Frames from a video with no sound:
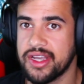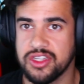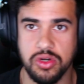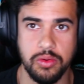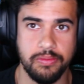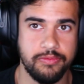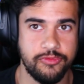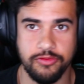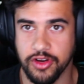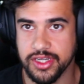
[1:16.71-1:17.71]
So,
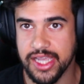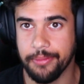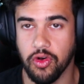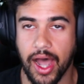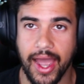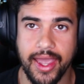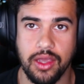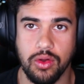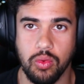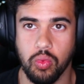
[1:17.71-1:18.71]
for example,
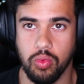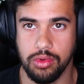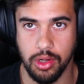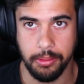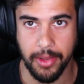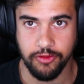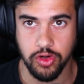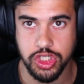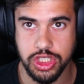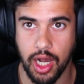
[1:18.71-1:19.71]
I you know, my
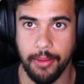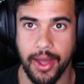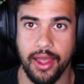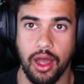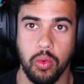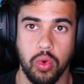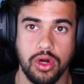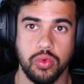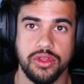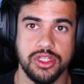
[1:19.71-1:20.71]
first job, I, I worked
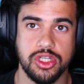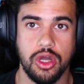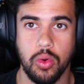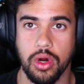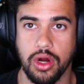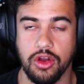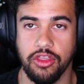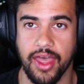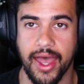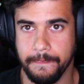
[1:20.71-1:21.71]
with this coworker that,